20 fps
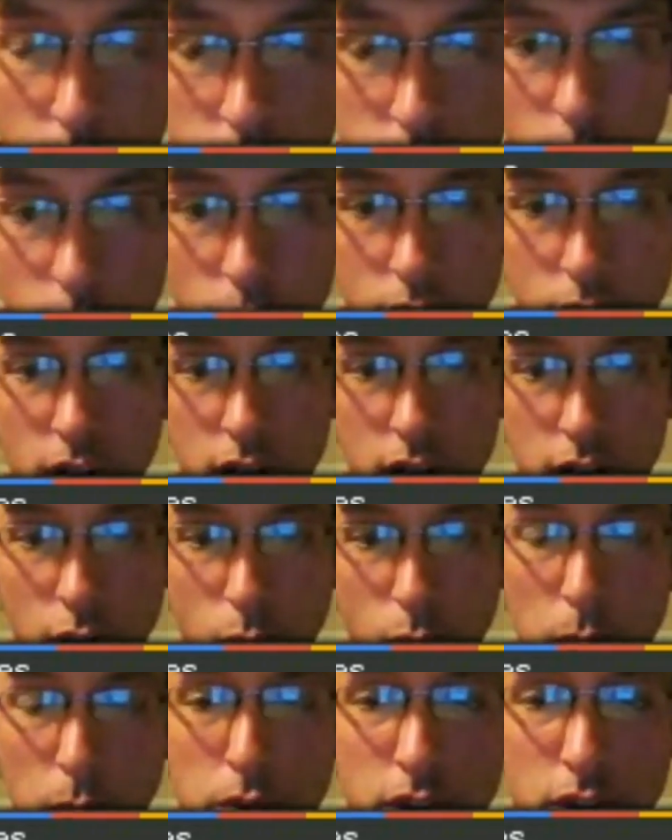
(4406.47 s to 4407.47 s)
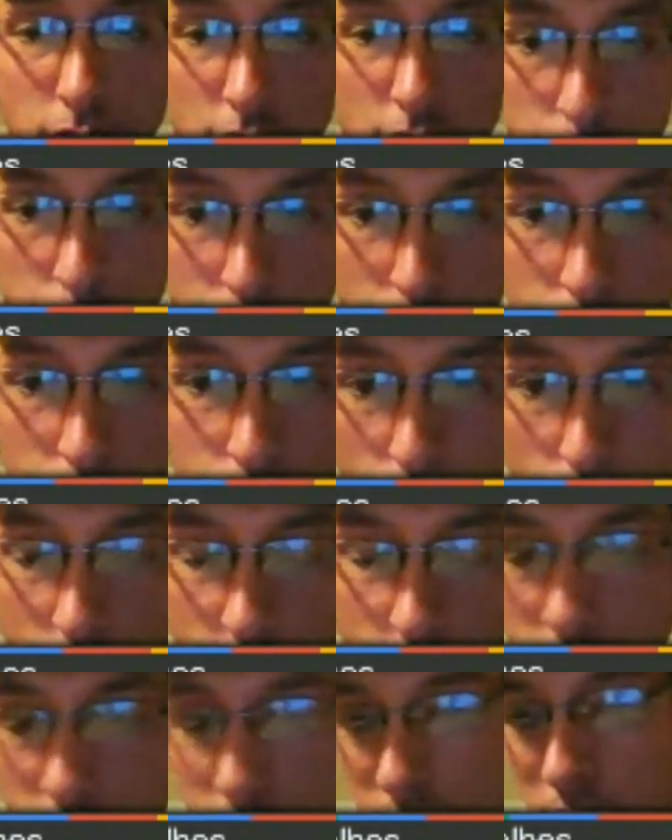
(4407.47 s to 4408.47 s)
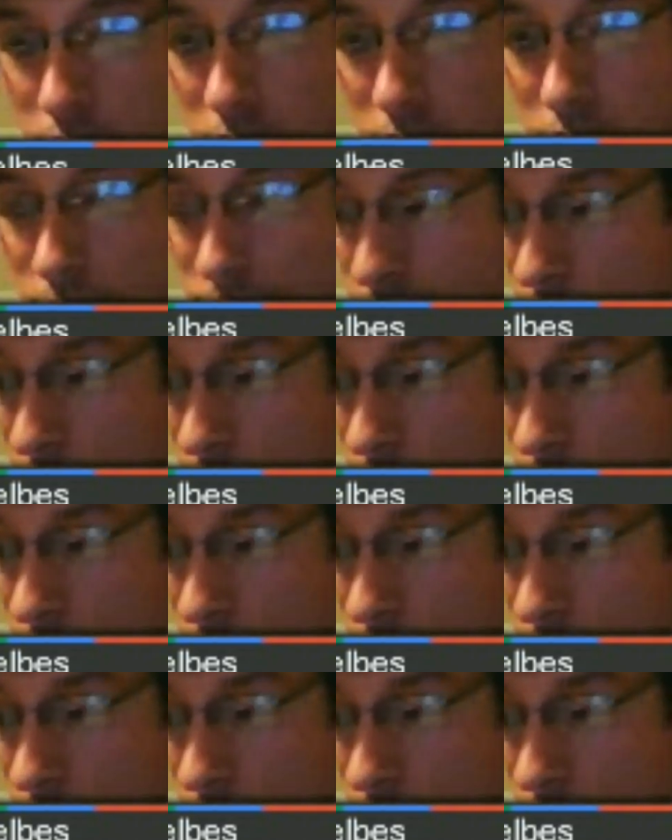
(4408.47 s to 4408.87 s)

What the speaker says: going on a website before you click on it.